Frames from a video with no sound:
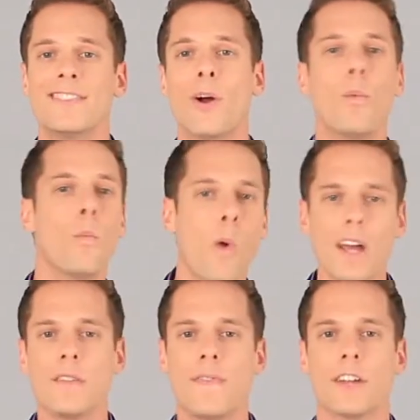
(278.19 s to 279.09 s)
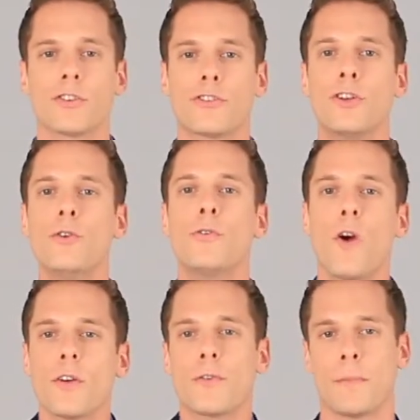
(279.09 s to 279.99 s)
don't want to venture too
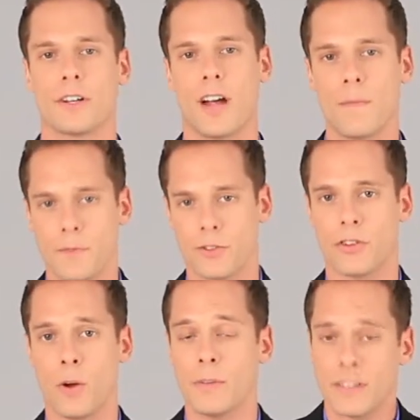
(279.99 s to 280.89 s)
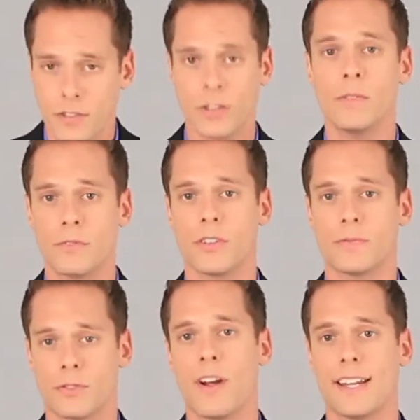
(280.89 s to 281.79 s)
far from their comfort zone in terms
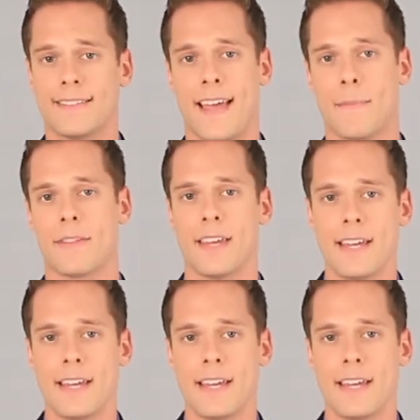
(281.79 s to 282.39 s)
of credit depth.